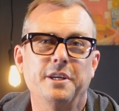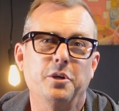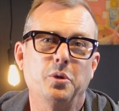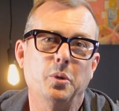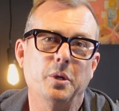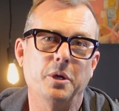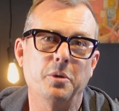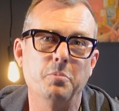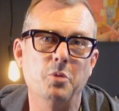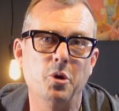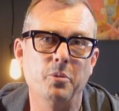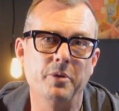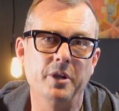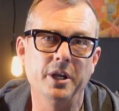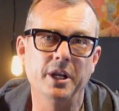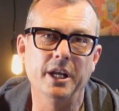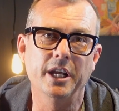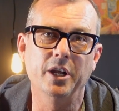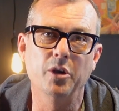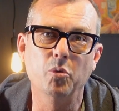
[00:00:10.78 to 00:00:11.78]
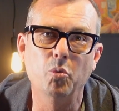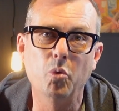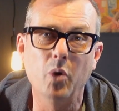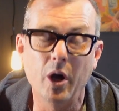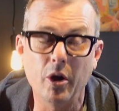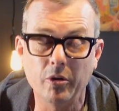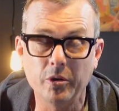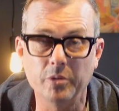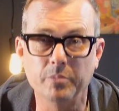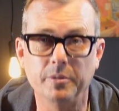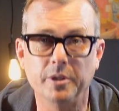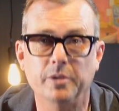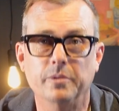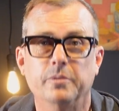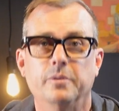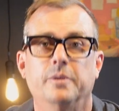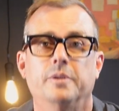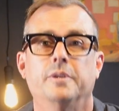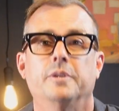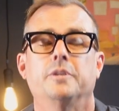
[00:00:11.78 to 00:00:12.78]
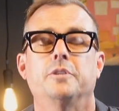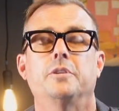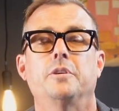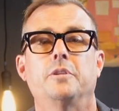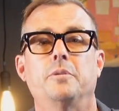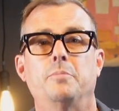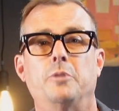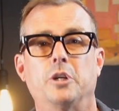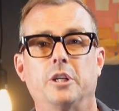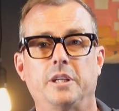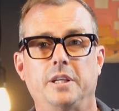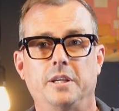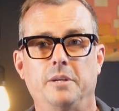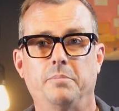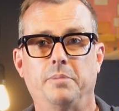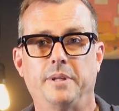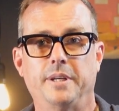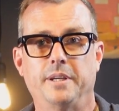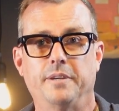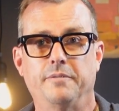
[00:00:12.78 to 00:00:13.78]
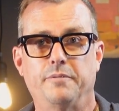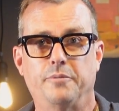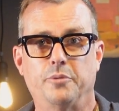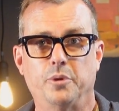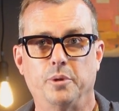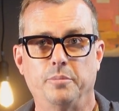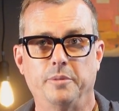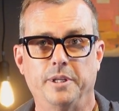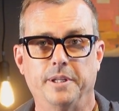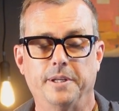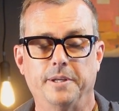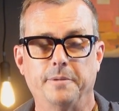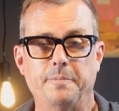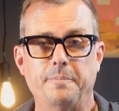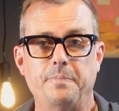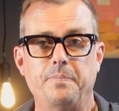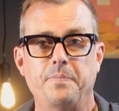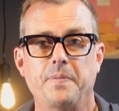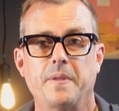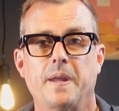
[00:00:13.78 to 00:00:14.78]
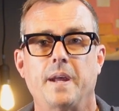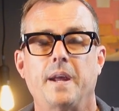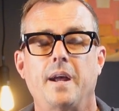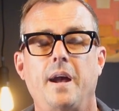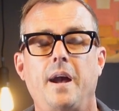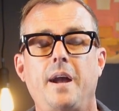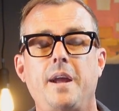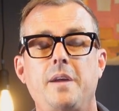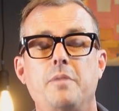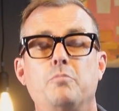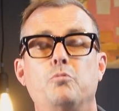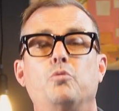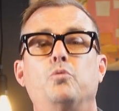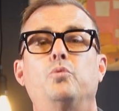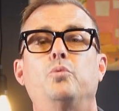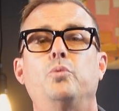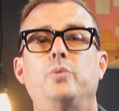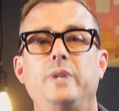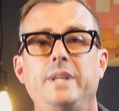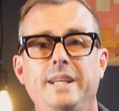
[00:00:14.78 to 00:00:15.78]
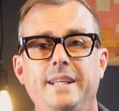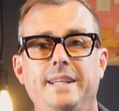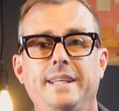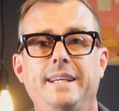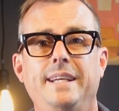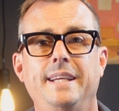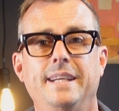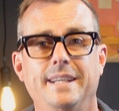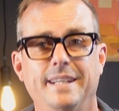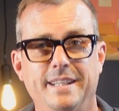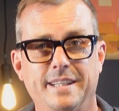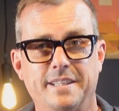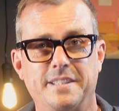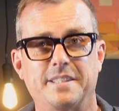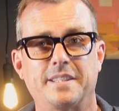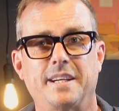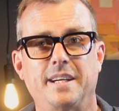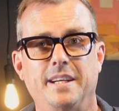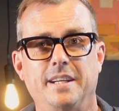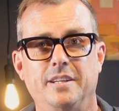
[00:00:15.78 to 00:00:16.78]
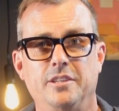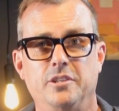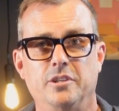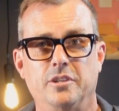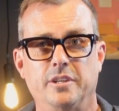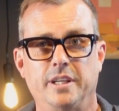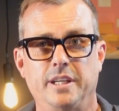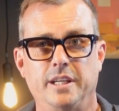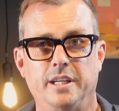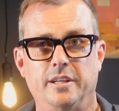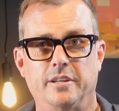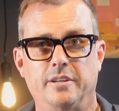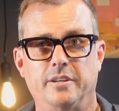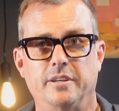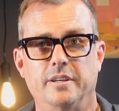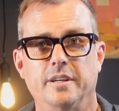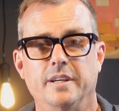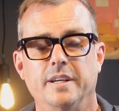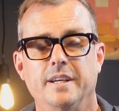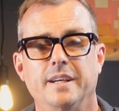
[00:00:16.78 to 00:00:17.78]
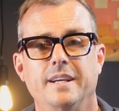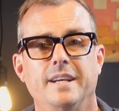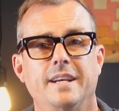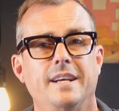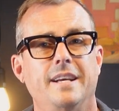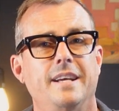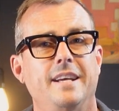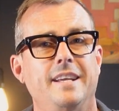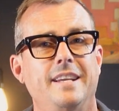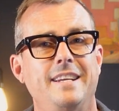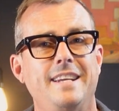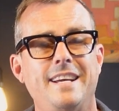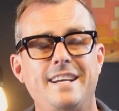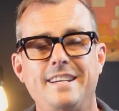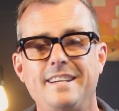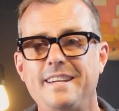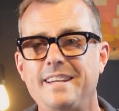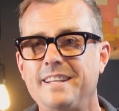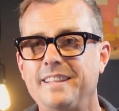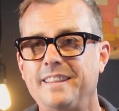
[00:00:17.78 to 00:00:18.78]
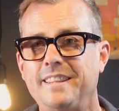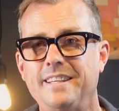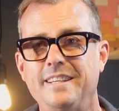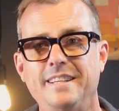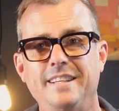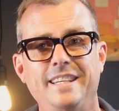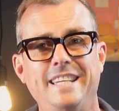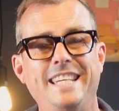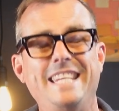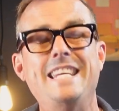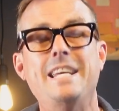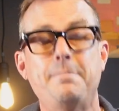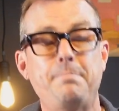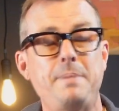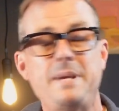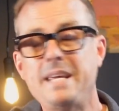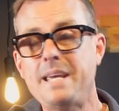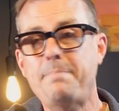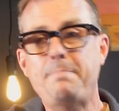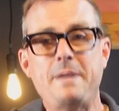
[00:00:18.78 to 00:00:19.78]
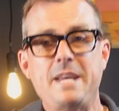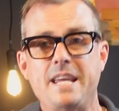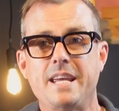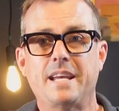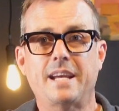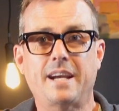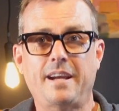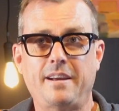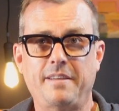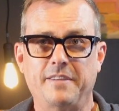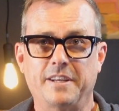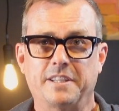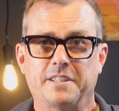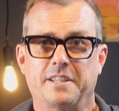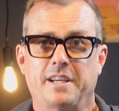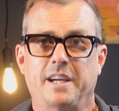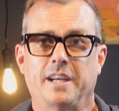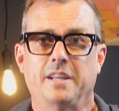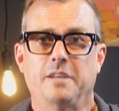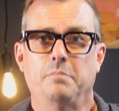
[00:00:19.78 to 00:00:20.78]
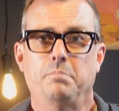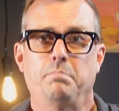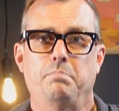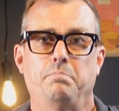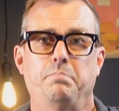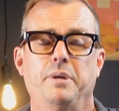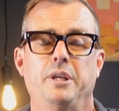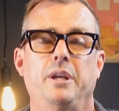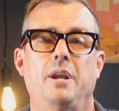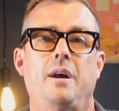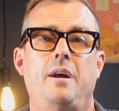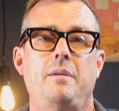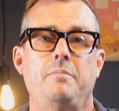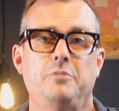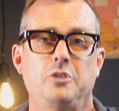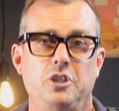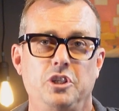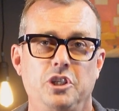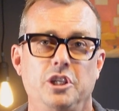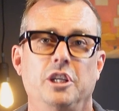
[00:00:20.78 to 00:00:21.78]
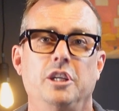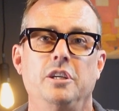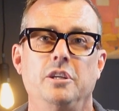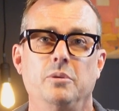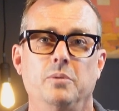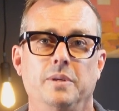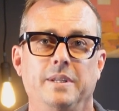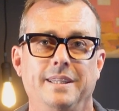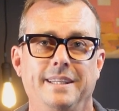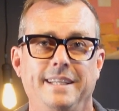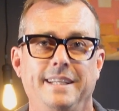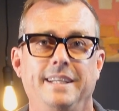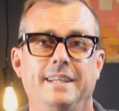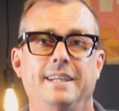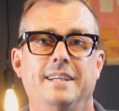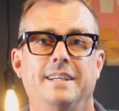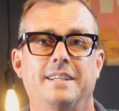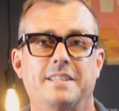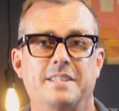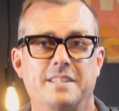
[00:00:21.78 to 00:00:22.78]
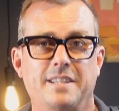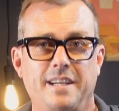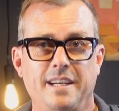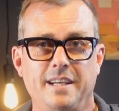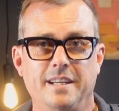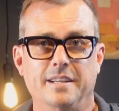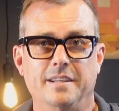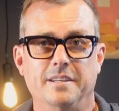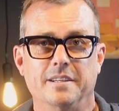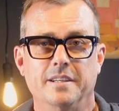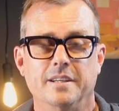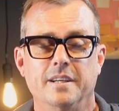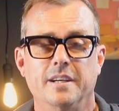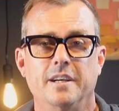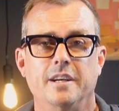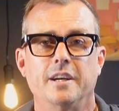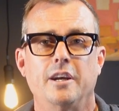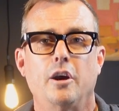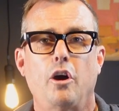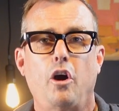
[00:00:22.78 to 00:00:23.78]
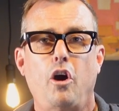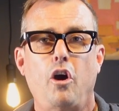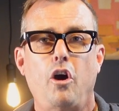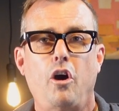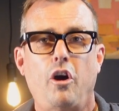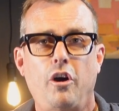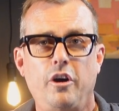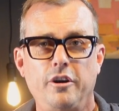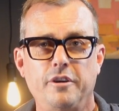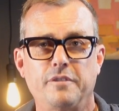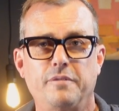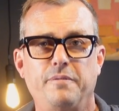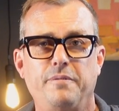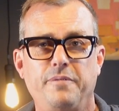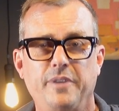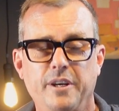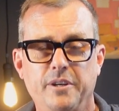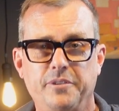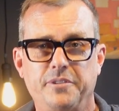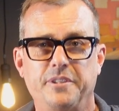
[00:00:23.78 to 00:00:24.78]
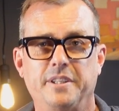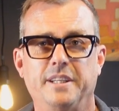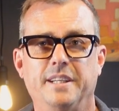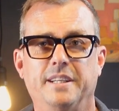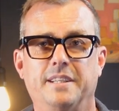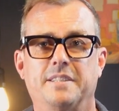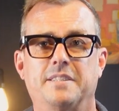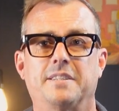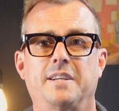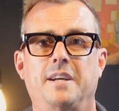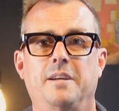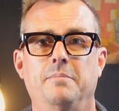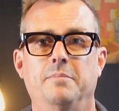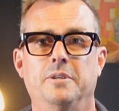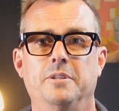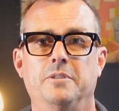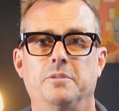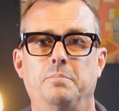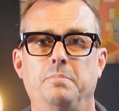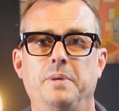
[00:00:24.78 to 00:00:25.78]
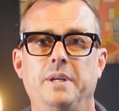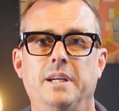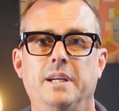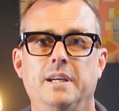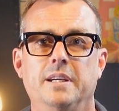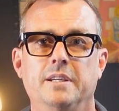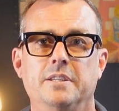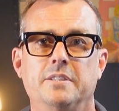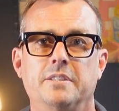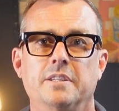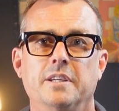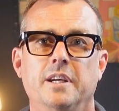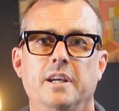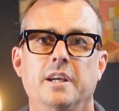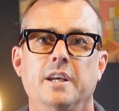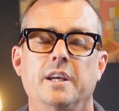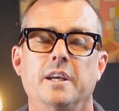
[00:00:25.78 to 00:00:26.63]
a quick moment and welcome you to the Marketing Plan Formula. I am really excited you're here. Not the yippee kind of excited, but I'm genuinely excited. A heartfelt excitement because